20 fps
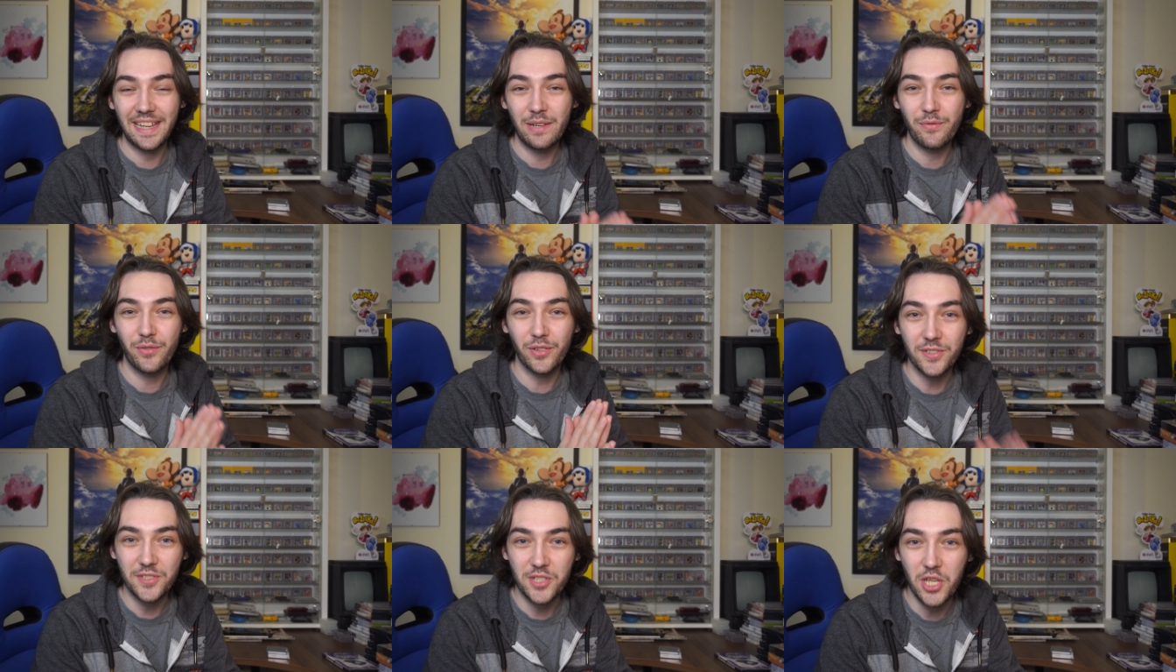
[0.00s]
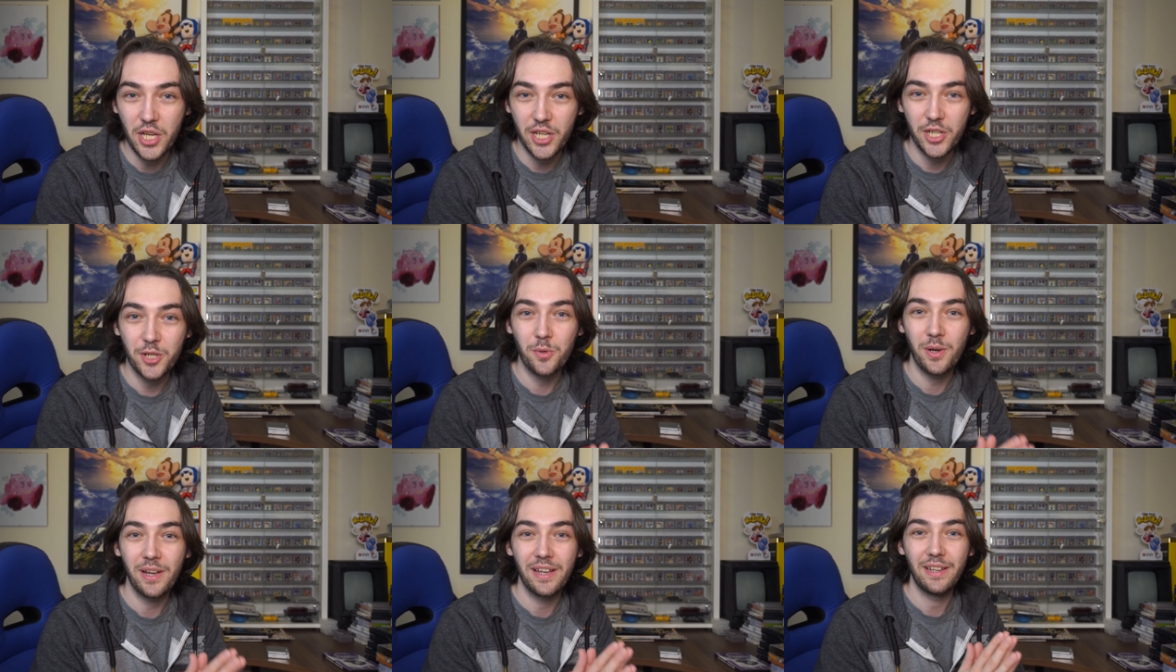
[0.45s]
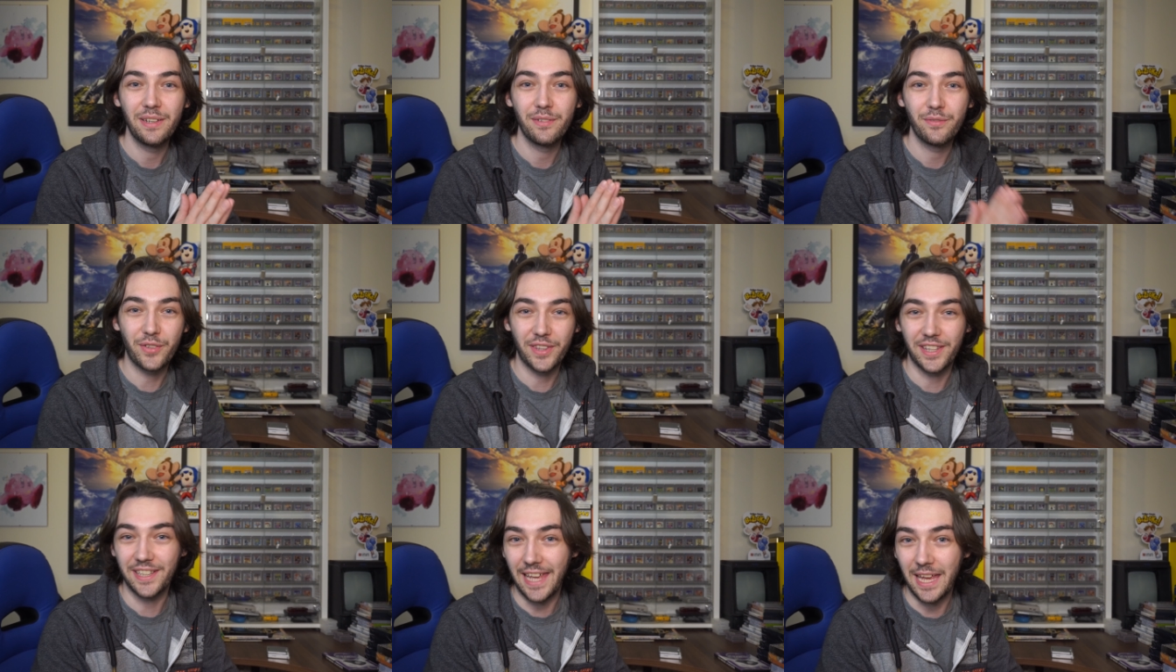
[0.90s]
Evil 2
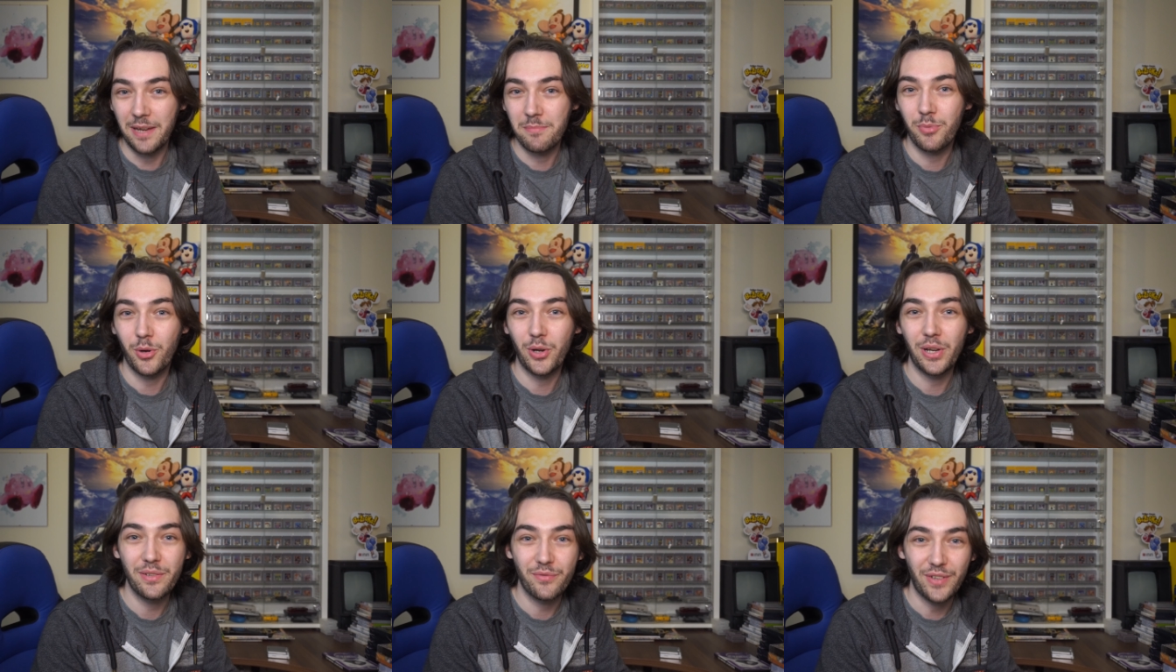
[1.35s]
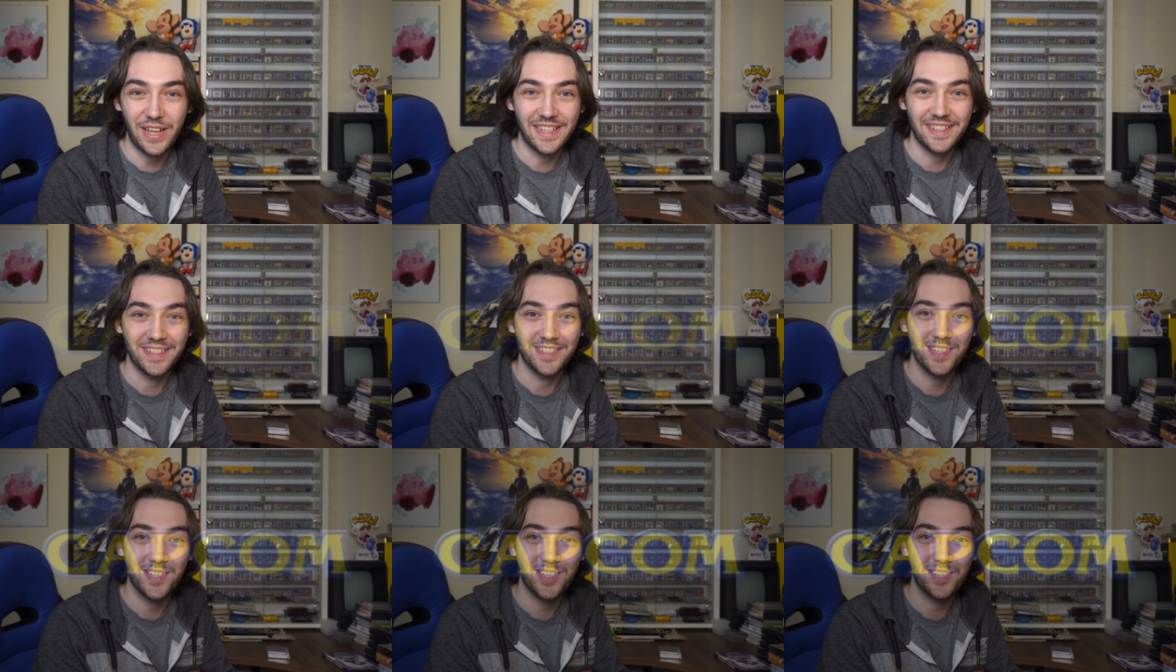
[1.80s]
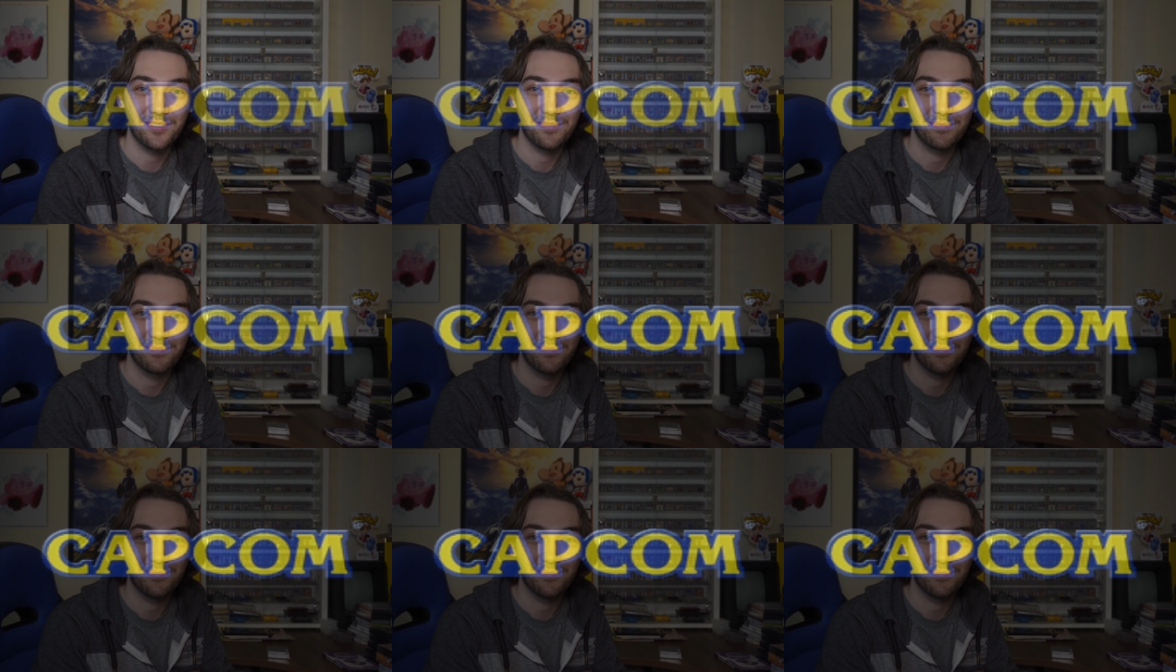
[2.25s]
for the Game Boy Advance.